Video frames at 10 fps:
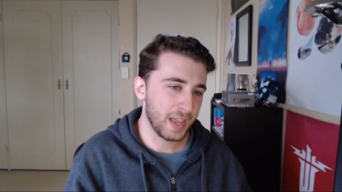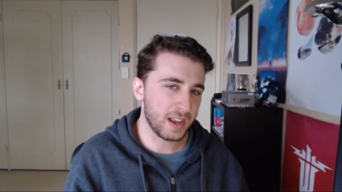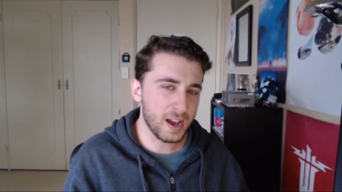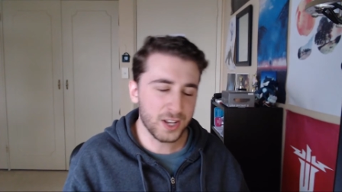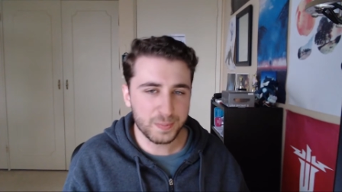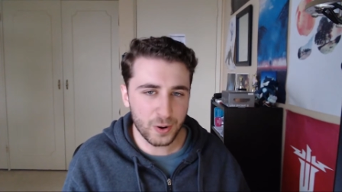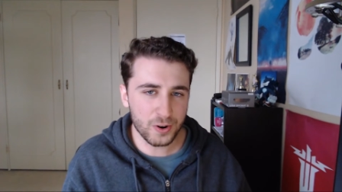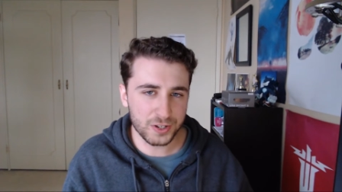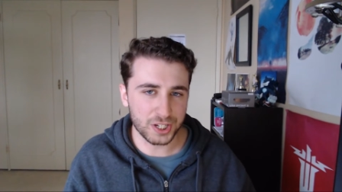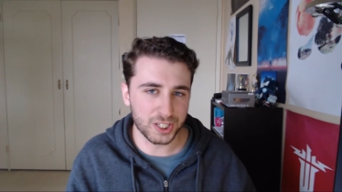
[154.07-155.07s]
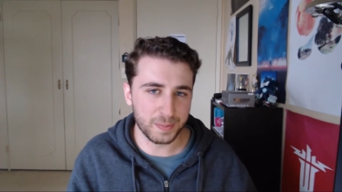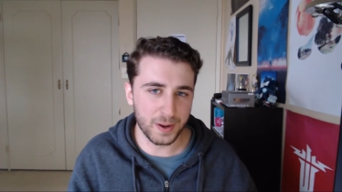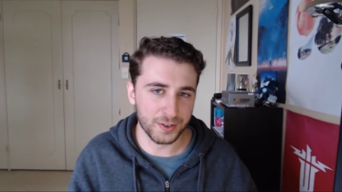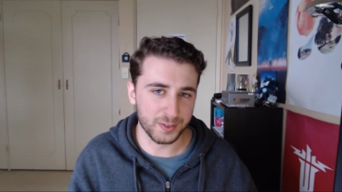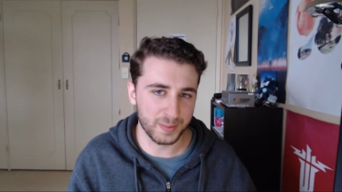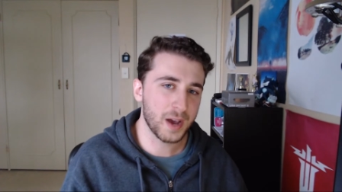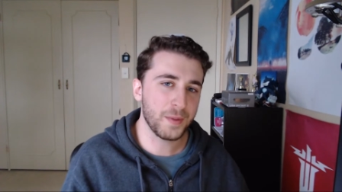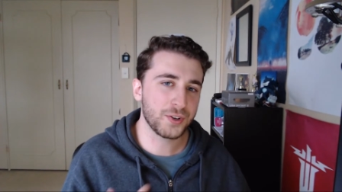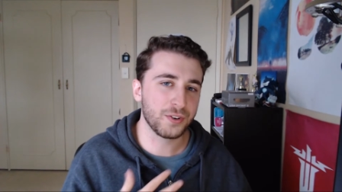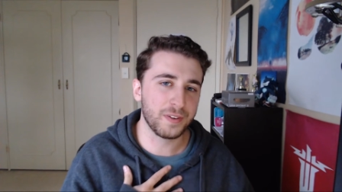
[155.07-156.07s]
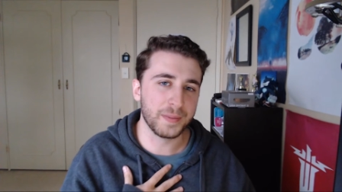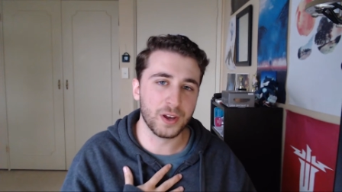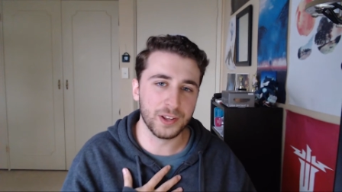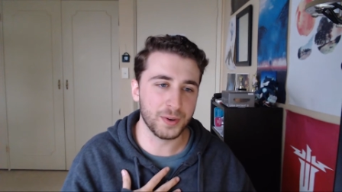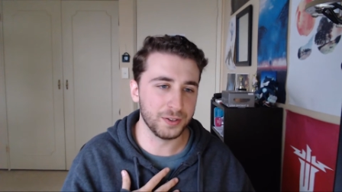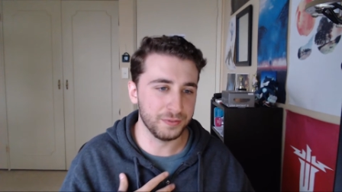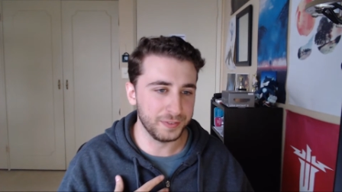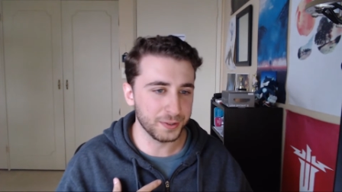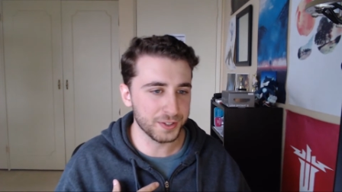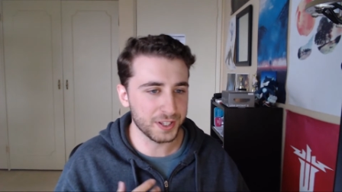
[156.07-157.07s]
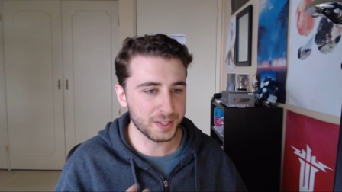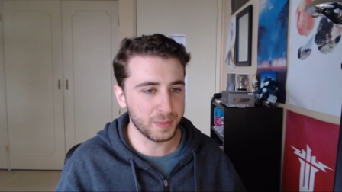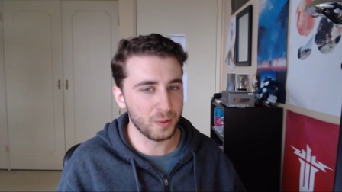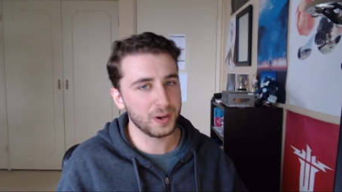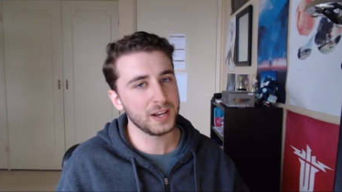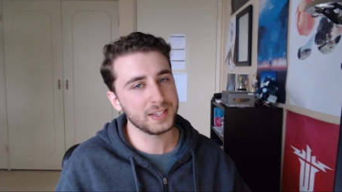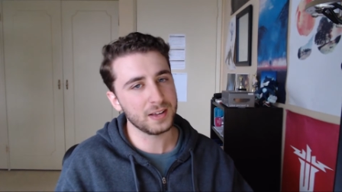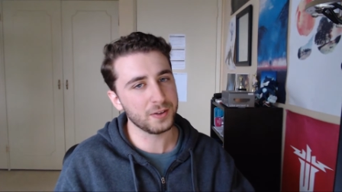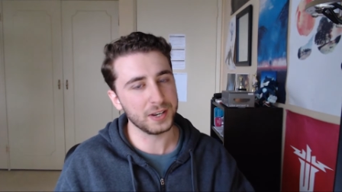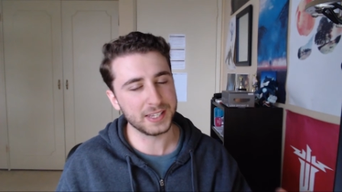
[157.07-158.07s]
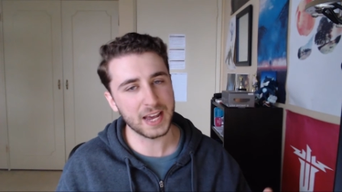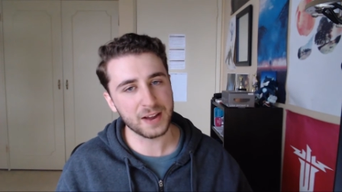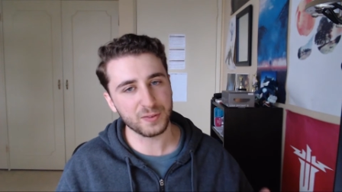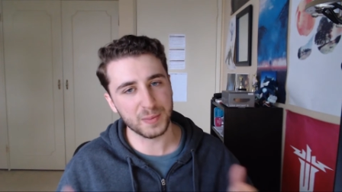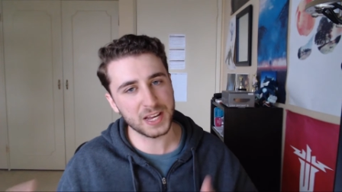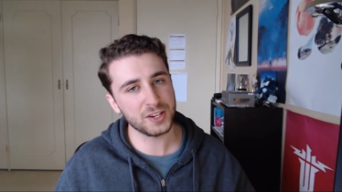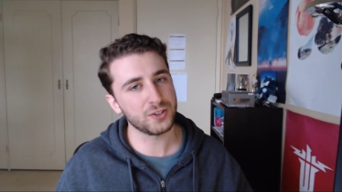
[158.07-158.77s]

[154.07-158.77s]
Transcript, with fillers: It kind of spoils the experience for me. I'm not sure if I'm the only one who feels this, but when I download a game from itch or